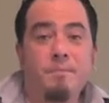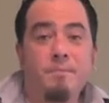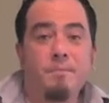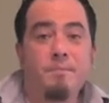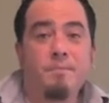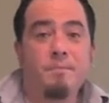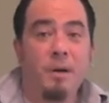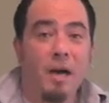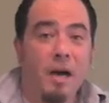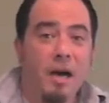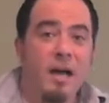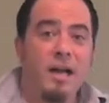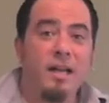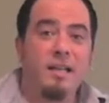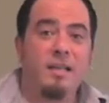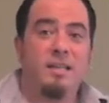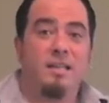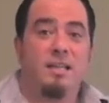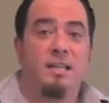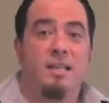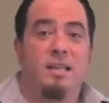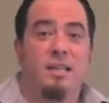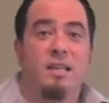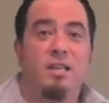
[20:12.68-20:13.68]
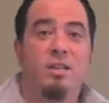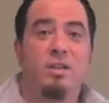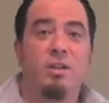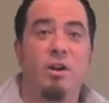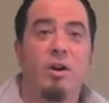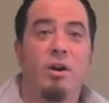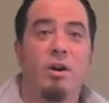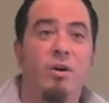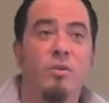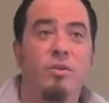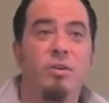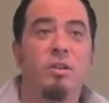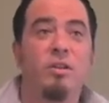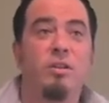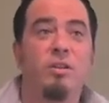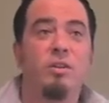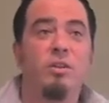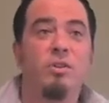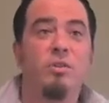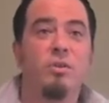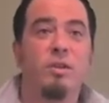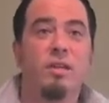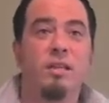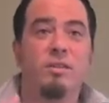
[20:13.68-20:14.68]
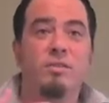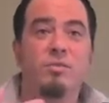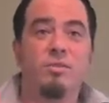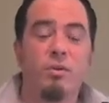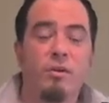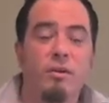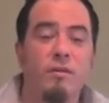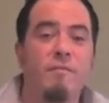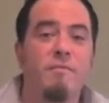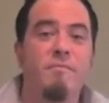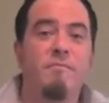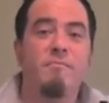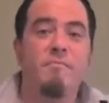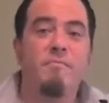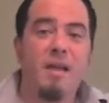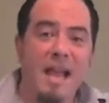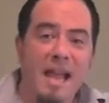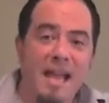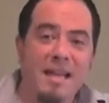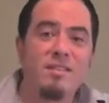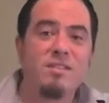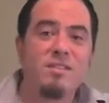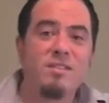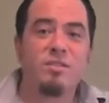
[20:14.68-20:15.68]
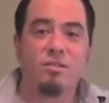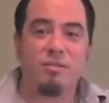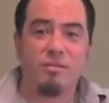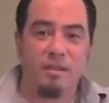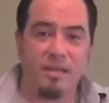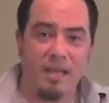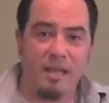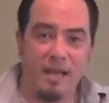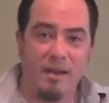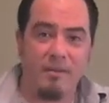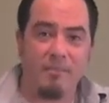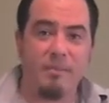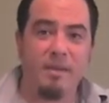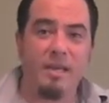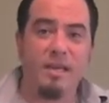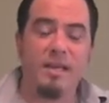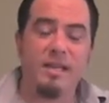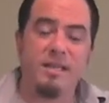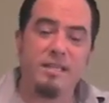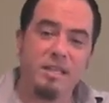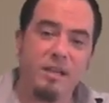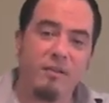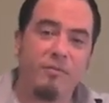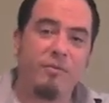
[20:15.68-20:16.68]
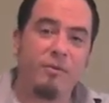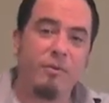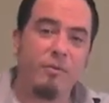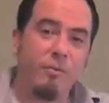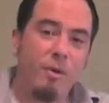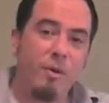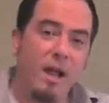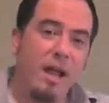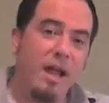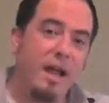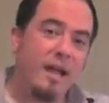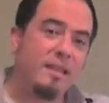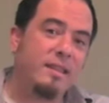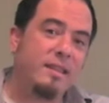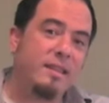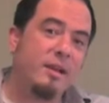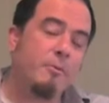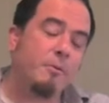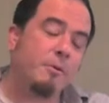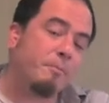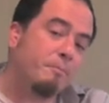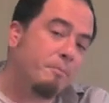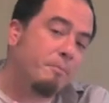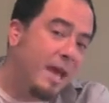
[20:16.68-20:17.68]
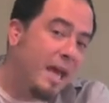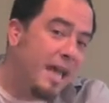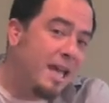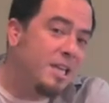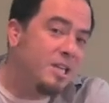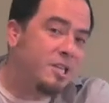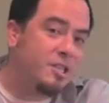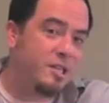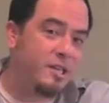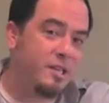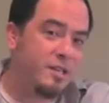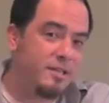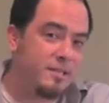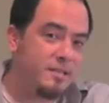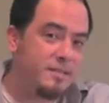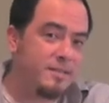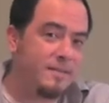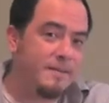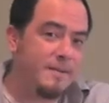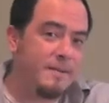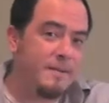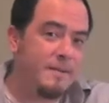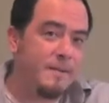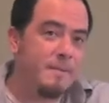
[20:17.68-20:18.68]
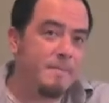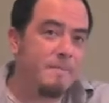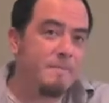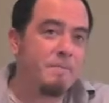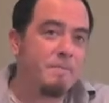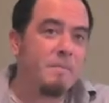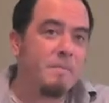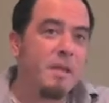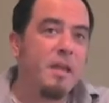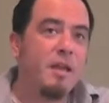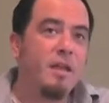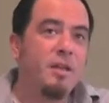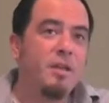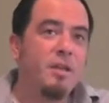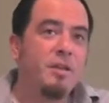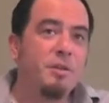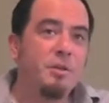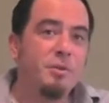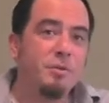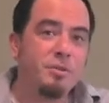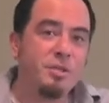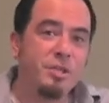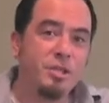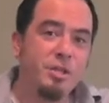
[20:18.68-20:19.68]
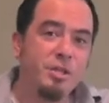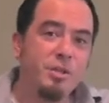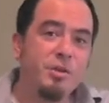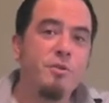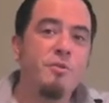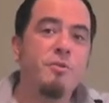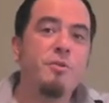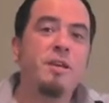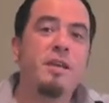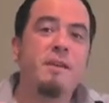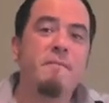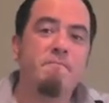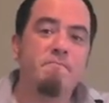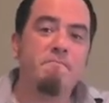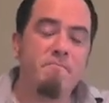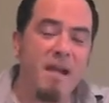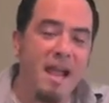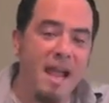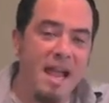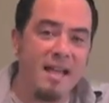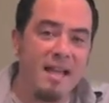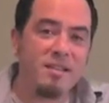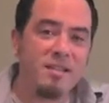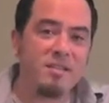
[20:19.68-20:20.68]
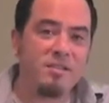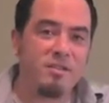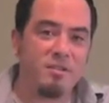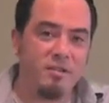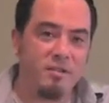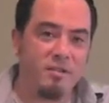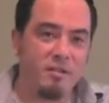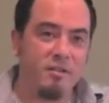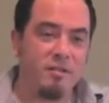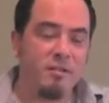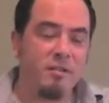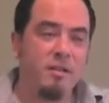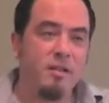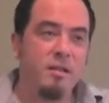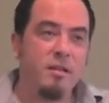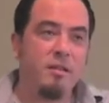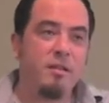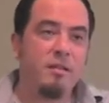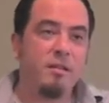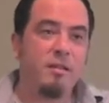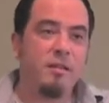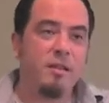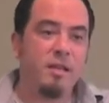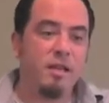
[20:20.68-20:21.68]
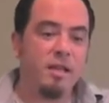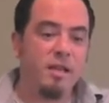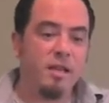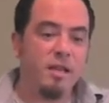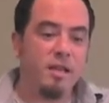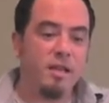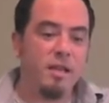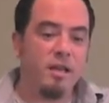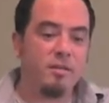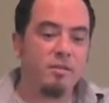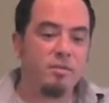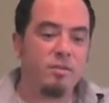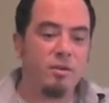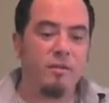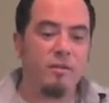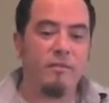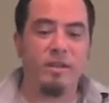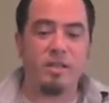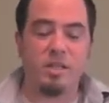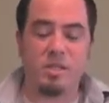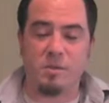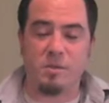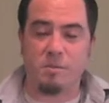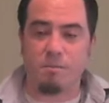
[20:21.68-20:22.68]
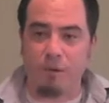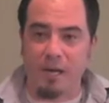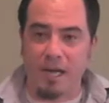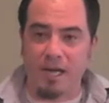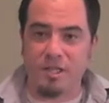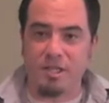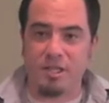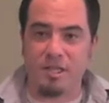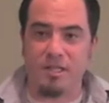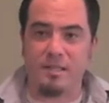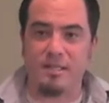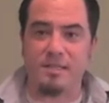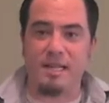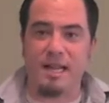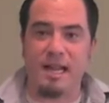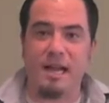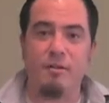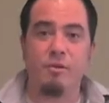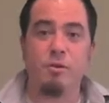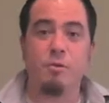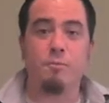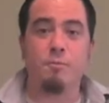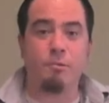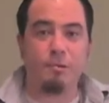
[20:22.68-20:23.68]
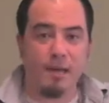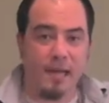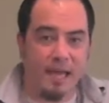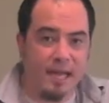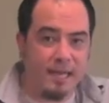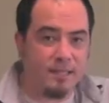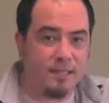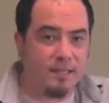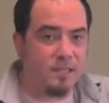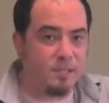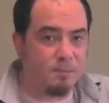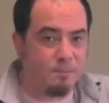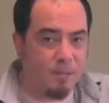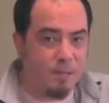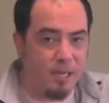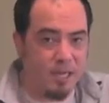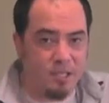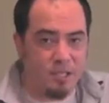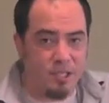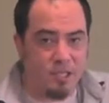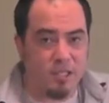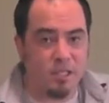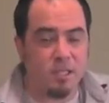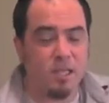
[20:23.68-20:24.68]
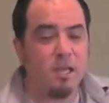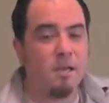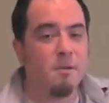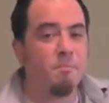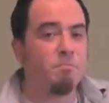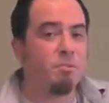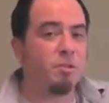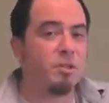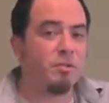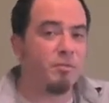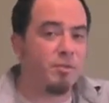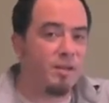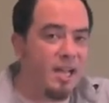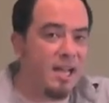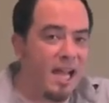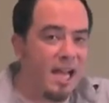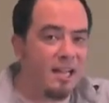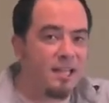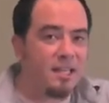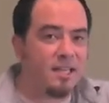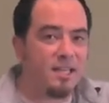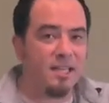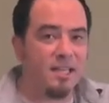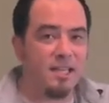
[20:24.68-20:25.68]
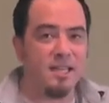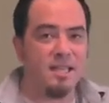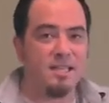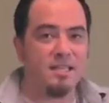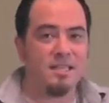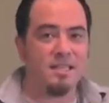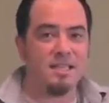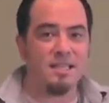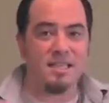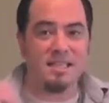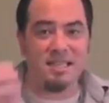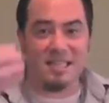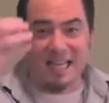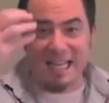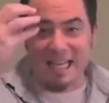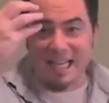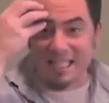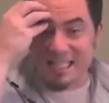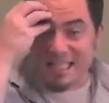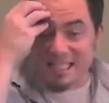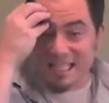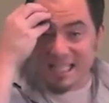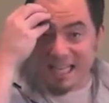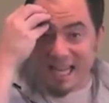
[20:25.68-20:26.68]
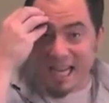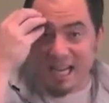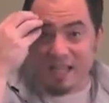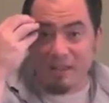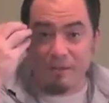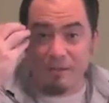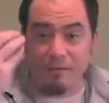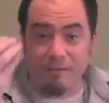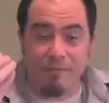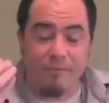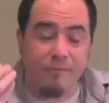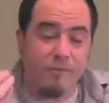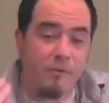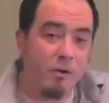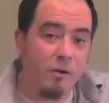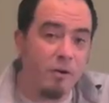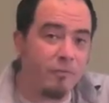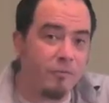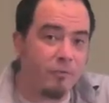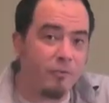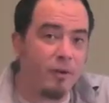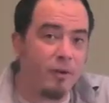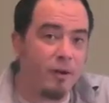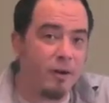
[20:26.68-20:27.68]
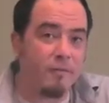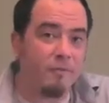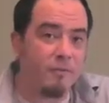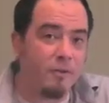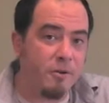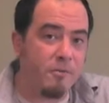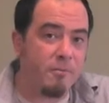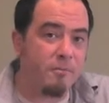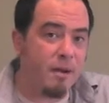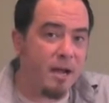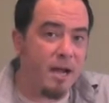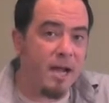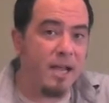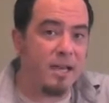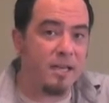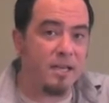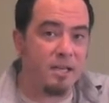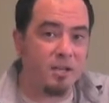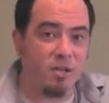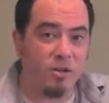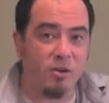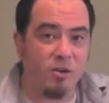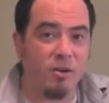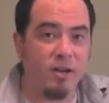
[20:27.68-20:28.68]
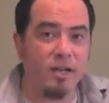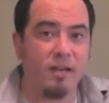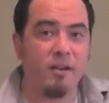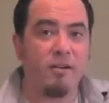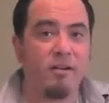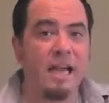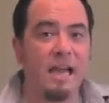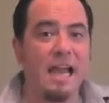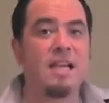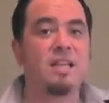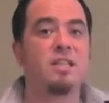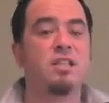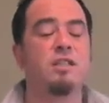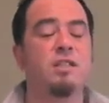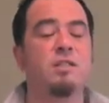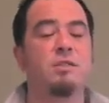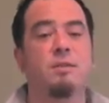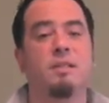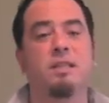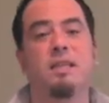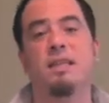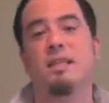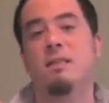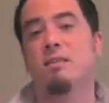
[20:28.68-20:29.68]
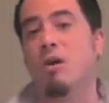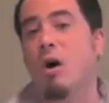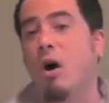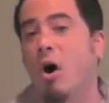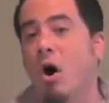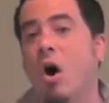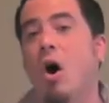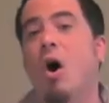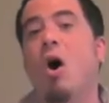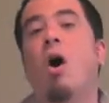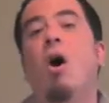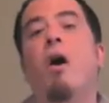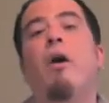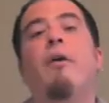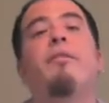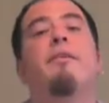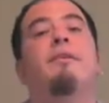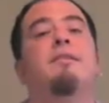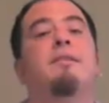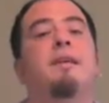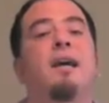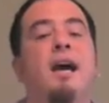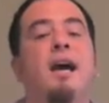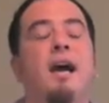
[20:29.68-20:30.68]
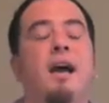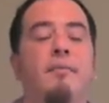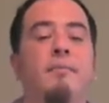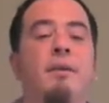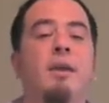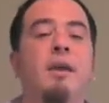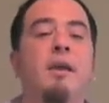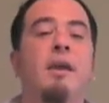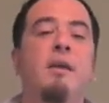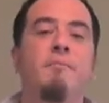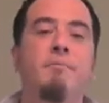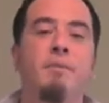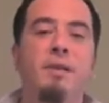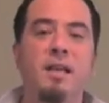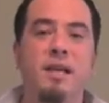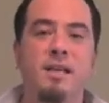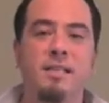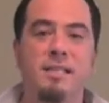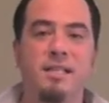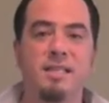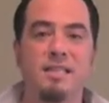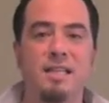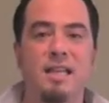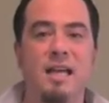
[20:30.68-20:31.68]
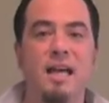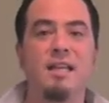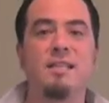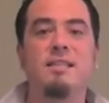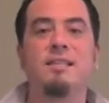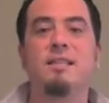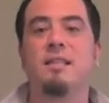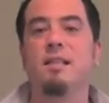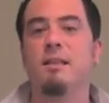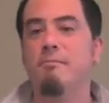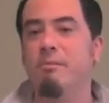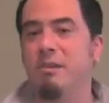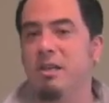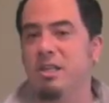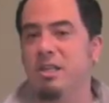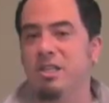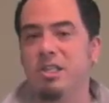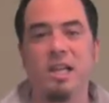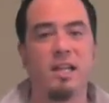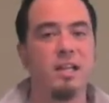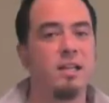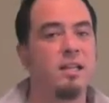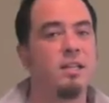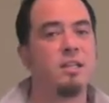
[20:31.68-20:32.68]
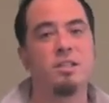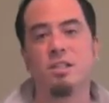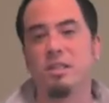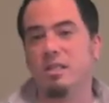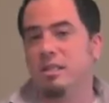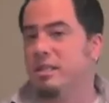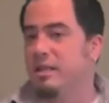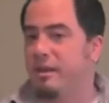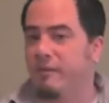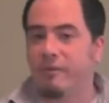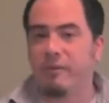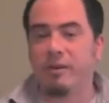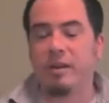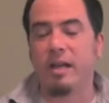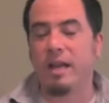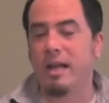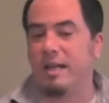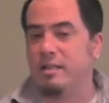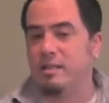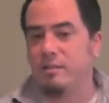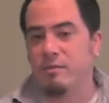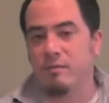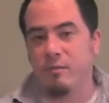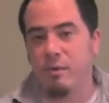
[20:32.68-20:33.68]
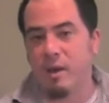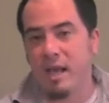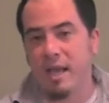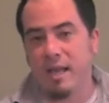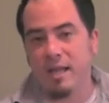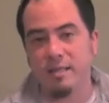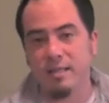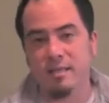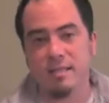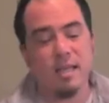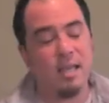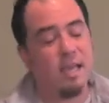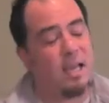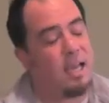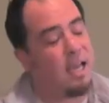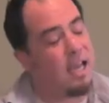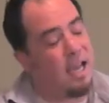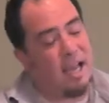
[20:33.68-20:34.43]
But you can sort of master them in a different way. I think with patience, you can master the sort of expressions and how you practice patience, but the reality is it's got to stay on the forefront of your mind in your interactions with kids all the time, because it's constantly being challenged in different kinds of ways.